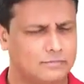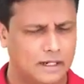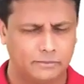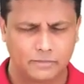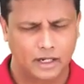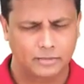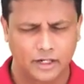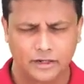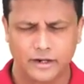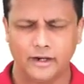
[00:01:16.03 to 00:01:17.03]
I'm
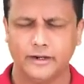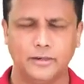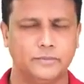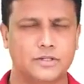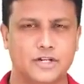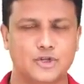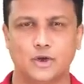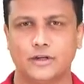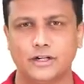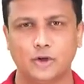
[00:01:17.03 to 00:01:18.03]
110%
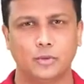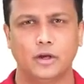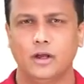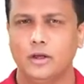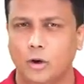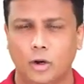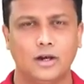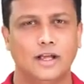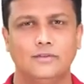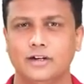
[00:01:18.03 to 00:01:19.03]
sure that you all
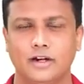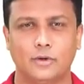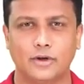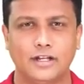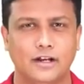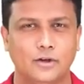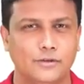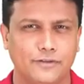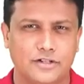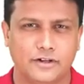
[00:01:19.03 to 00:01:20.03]
have learned about that in your
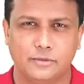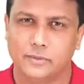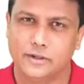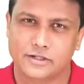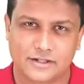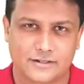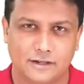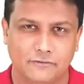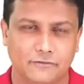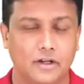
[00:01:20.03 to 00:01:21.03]
first year MBBS
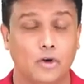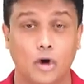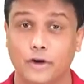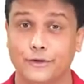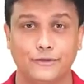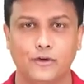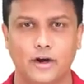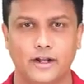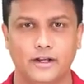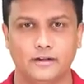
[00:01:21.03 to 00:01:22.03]
itself. Organ of
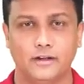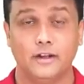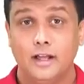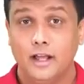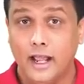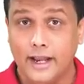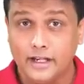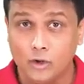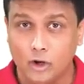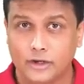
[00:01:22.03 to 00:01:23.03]
Corti. And
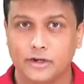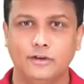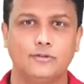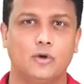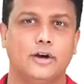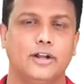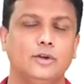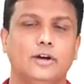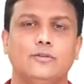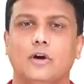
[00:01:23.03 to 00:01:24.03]
in organ of Corti,
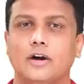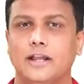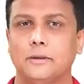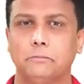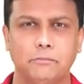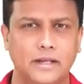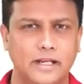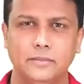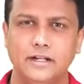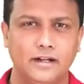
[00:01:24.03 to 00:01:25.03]
you have got like
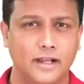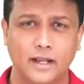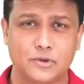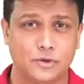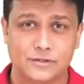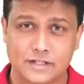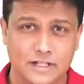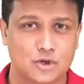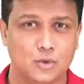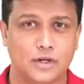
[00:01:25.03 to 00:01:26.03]
many types of
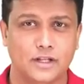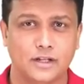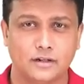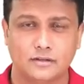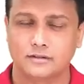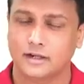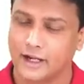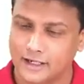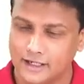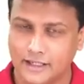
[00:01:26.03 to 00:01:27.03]
cells over there.
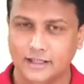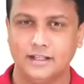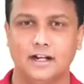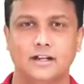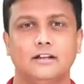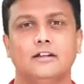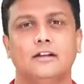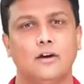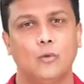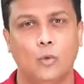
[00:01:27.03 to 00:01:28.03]
And in that,
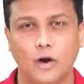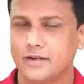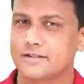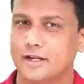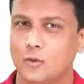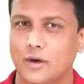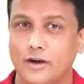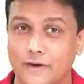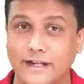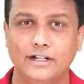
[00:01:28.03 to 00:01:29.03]
what is
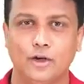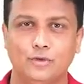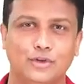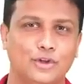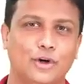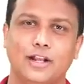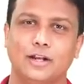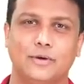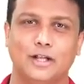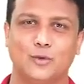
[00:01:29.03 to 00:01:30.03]
required right now for the auditory
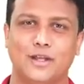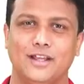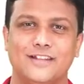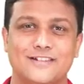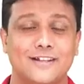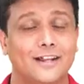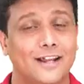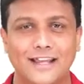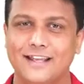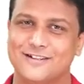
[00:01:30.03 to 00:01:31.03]
pathway is
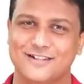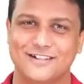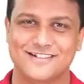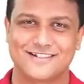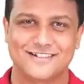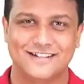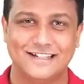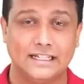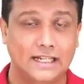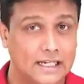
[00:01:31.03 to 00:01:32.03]
hair cells.
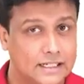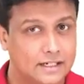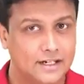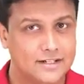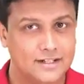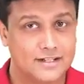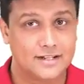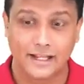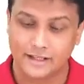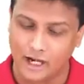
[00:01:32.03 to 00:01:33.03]
Inner hair cells
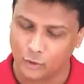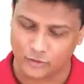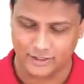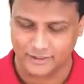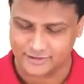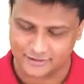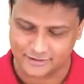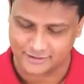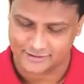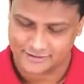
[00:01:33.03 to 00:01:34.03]
and the outer hair cells,
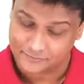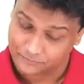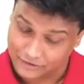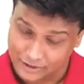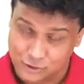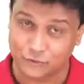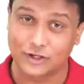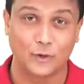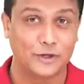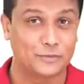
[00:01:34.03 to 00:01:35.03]
guys. So we are
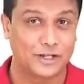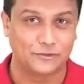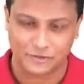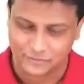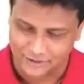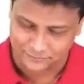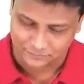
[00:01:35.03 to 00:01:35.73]
going to begin from there.